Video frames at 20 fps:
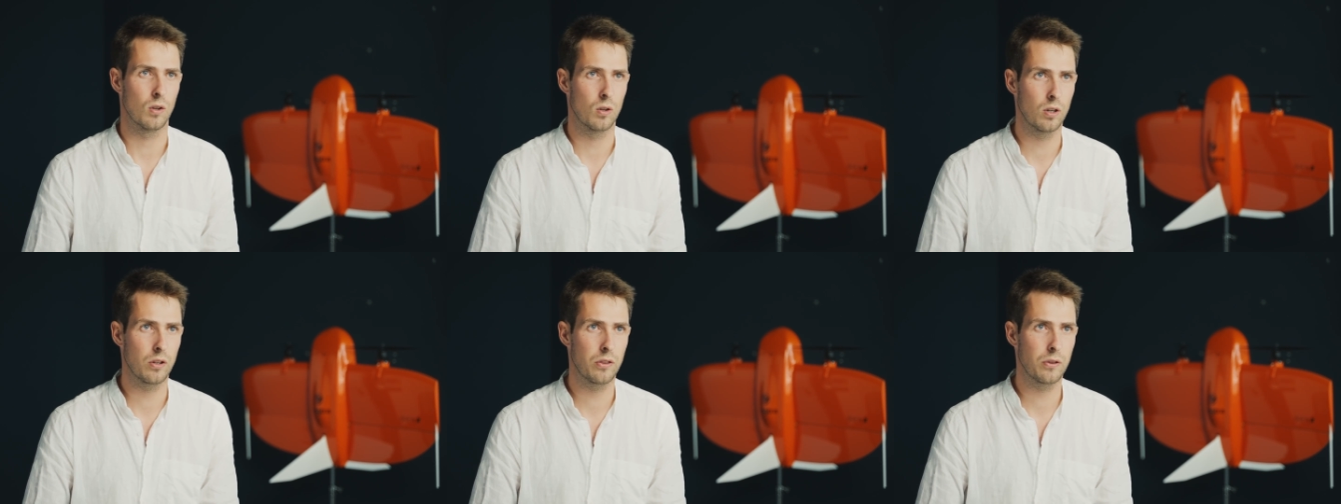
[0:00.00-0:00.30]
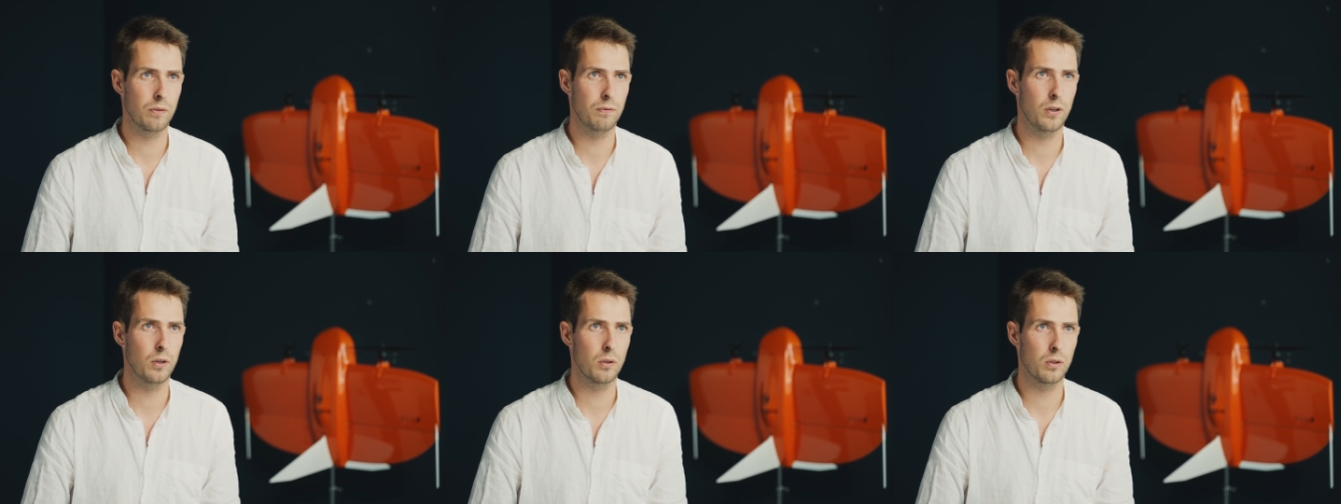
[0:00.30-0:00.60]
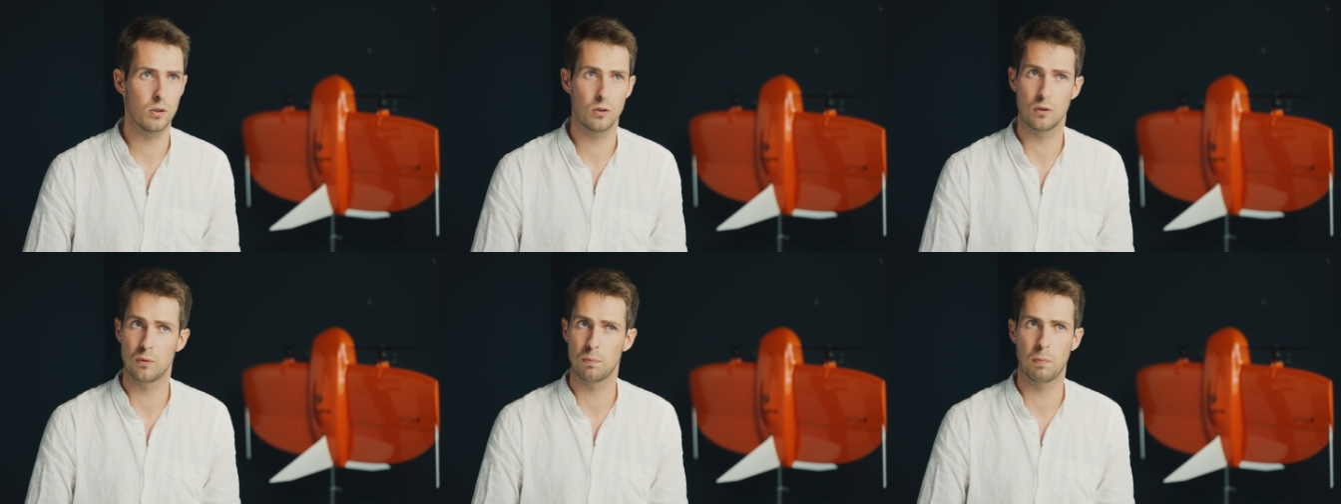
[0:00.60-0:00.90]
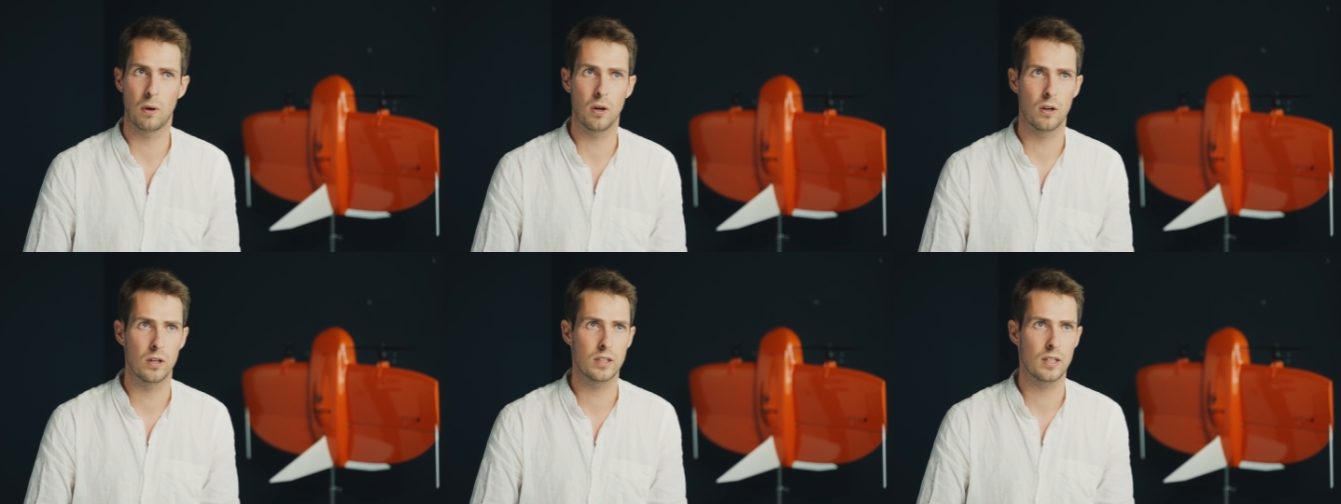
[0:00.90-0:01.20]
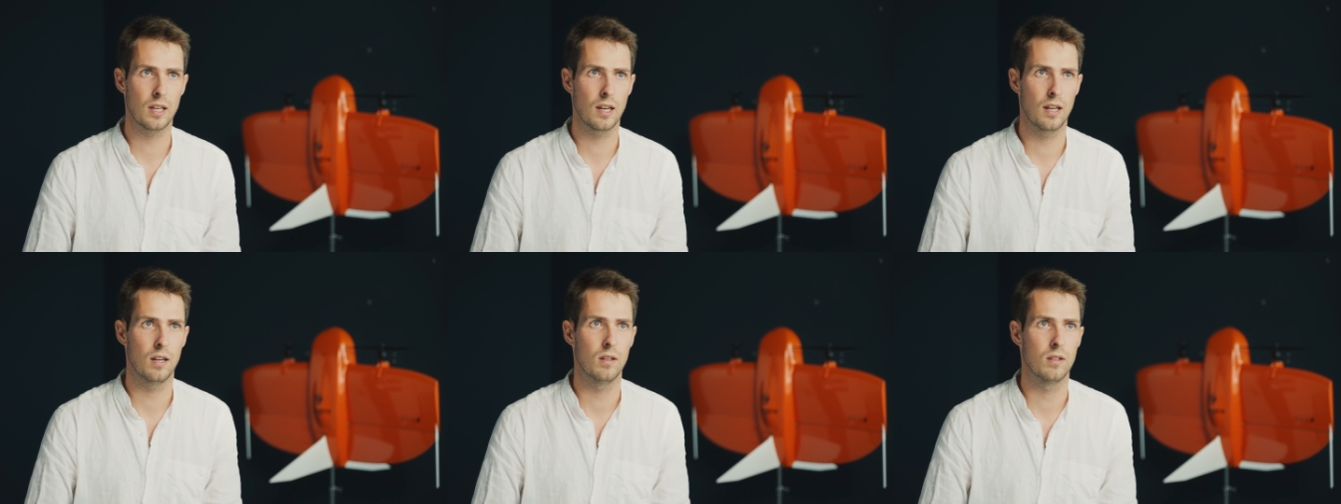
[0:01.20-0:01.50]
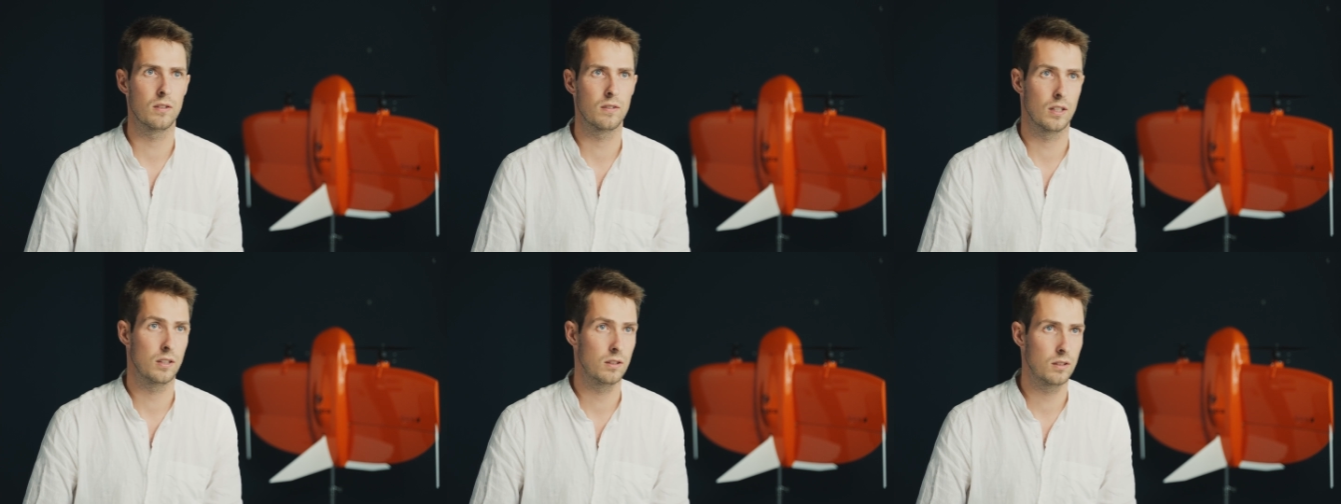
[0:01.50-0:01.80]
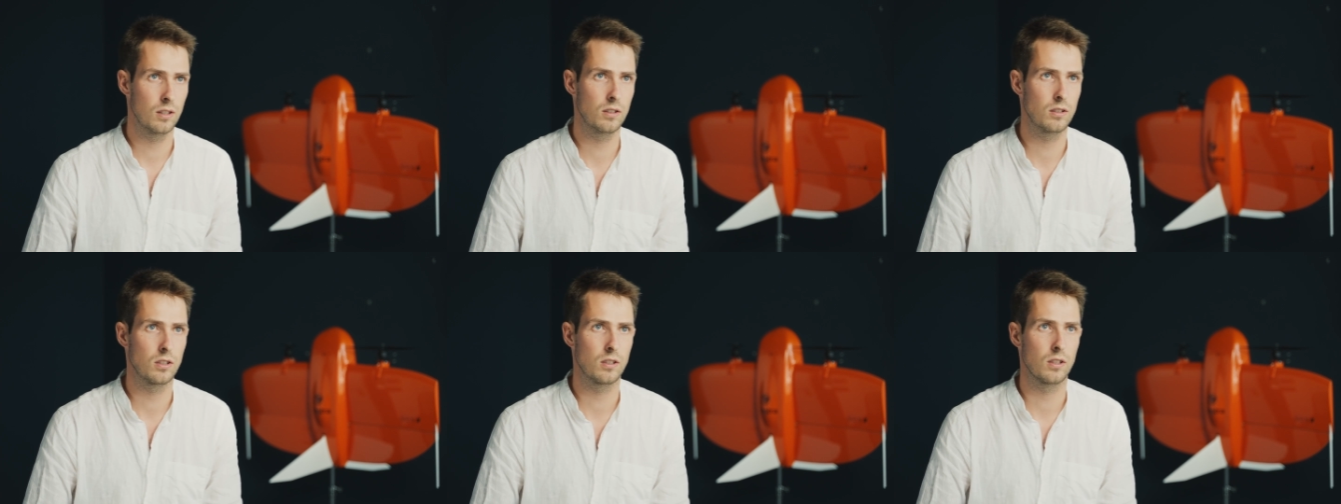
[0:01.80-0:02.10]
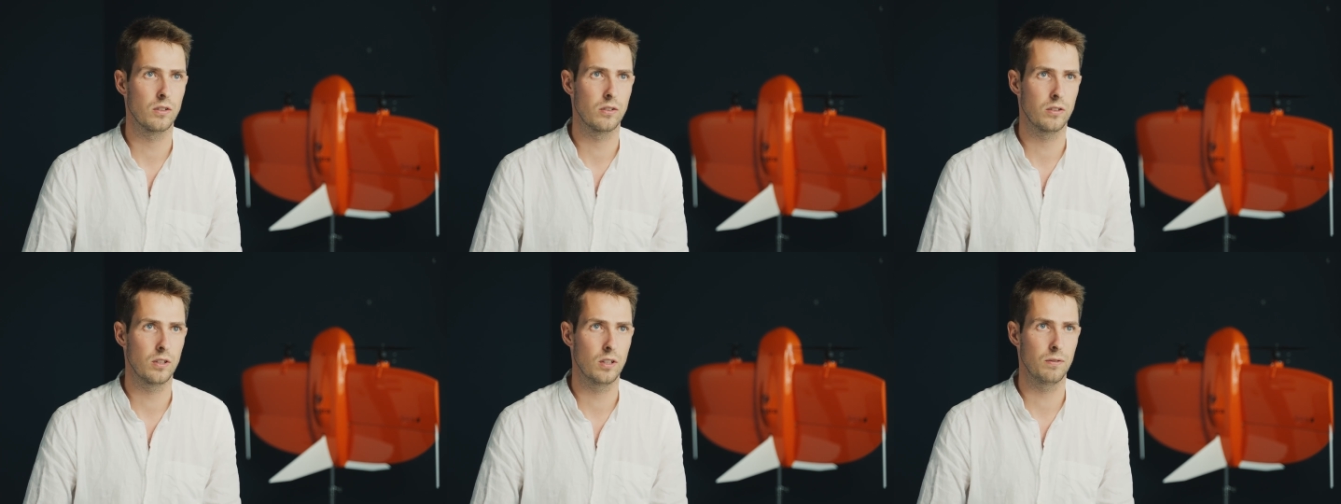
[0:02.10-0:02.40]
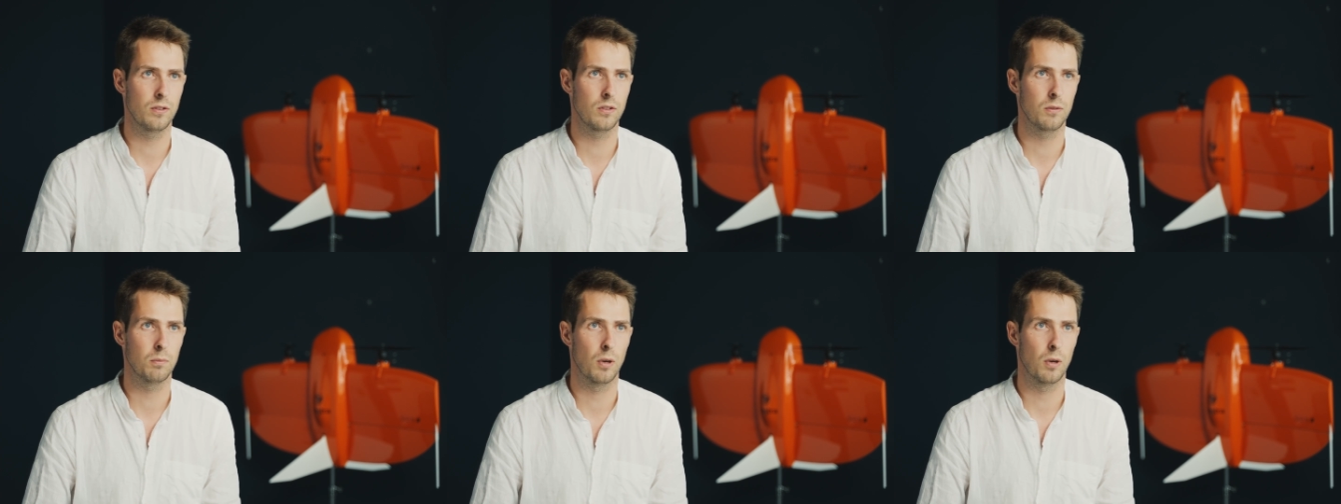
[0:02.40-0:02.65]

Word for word: orthophotos, point clouds and digital surface